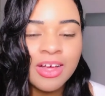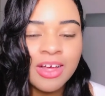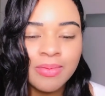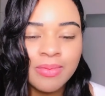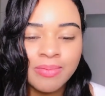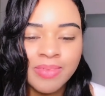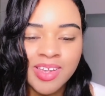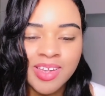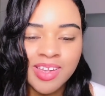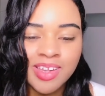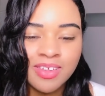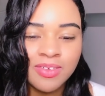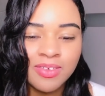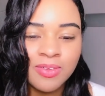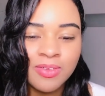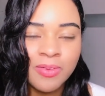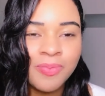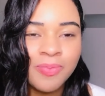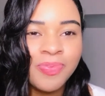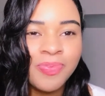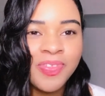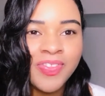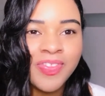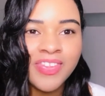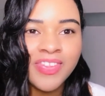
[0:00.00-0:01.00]
So
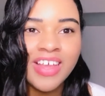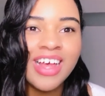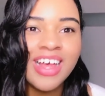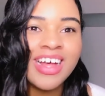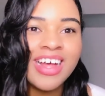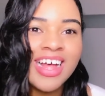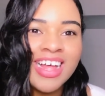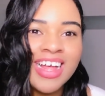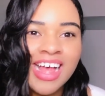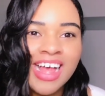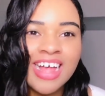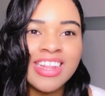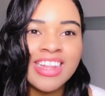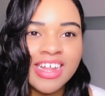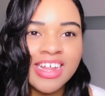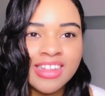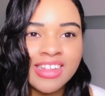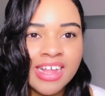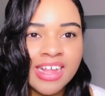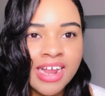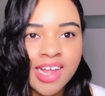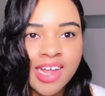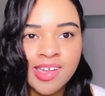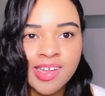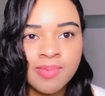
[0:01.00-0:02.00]
yeah, I like
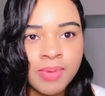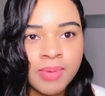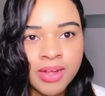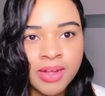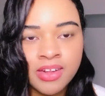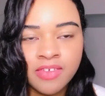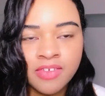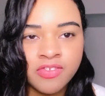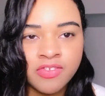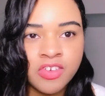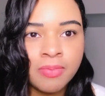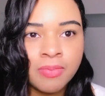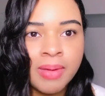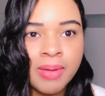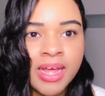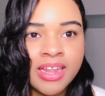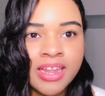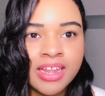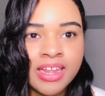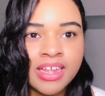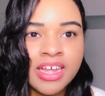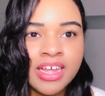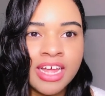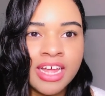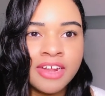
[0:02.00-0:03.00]
that aspect of Japan.
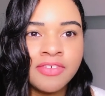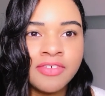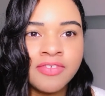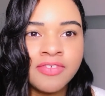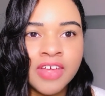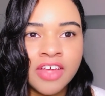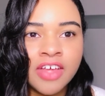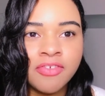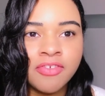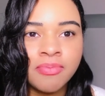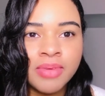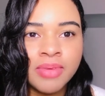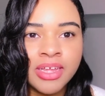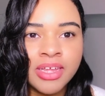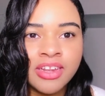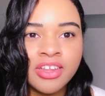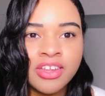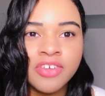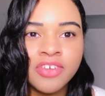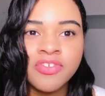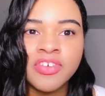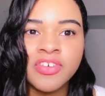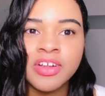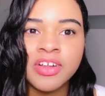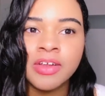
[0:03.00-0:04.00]
That kind of gave me a
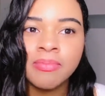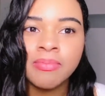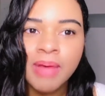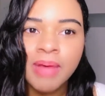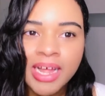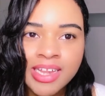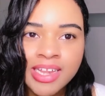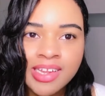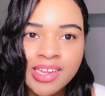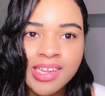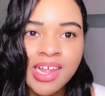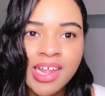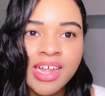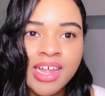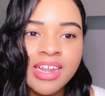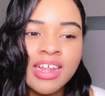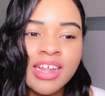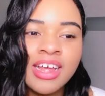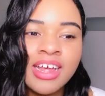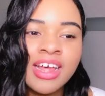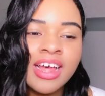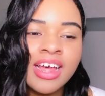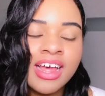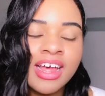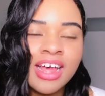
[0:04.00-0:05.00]
different mindset,
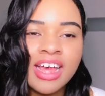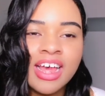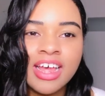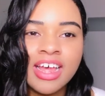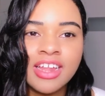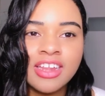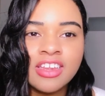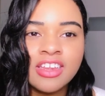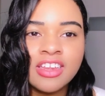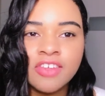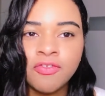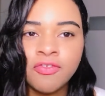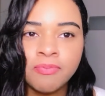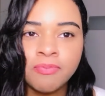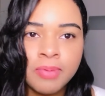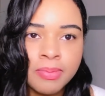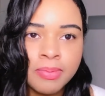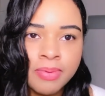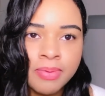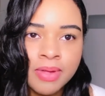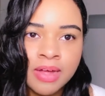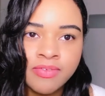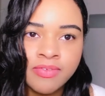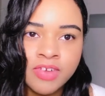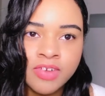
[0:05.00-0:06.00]
and different
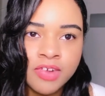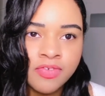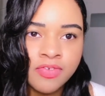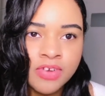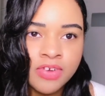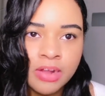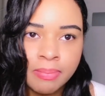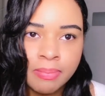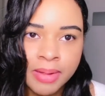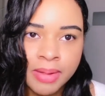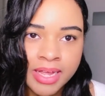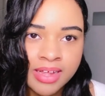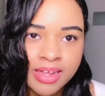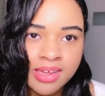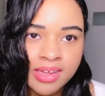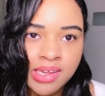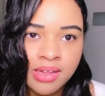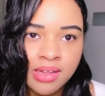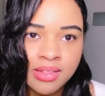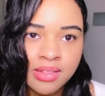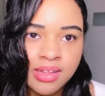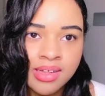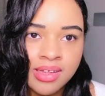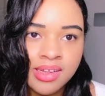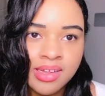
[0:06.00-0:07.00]
people have different opinions
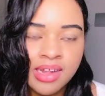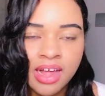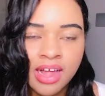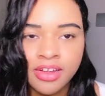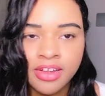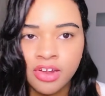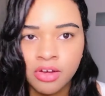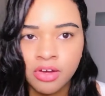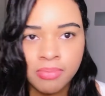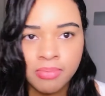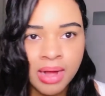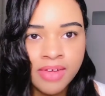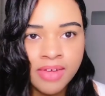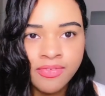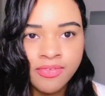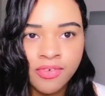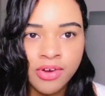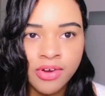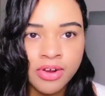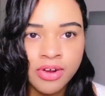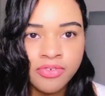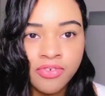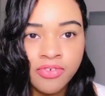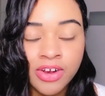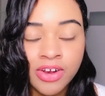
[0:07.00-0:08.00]
on this. I know my
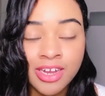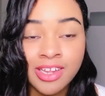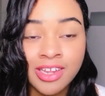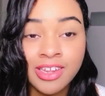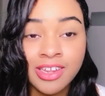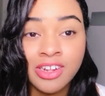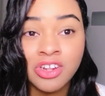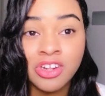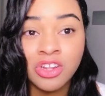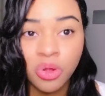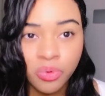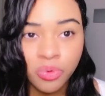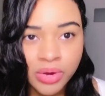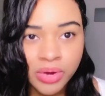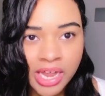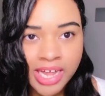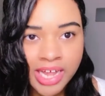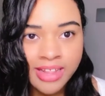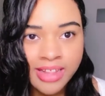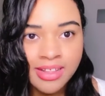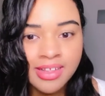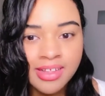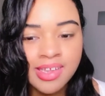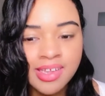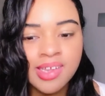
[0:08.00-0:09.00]
foreign friends don't
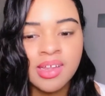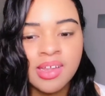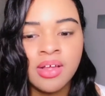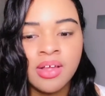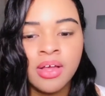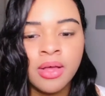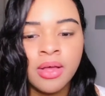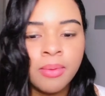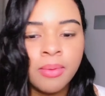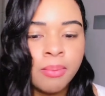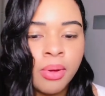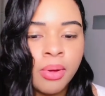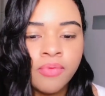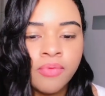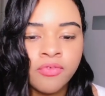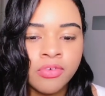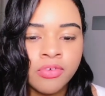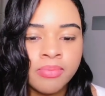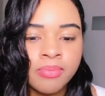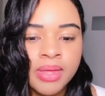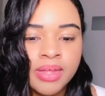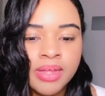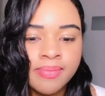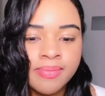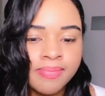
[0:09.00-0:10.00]
like this, but for
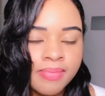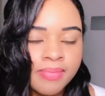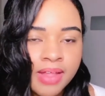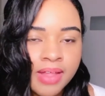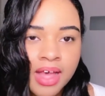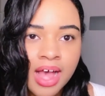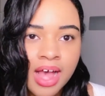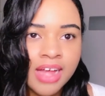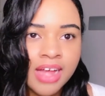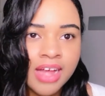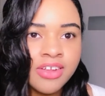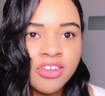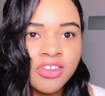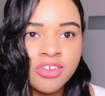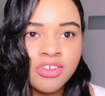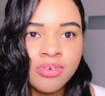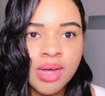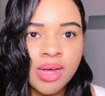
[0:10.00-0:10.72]
me, I do.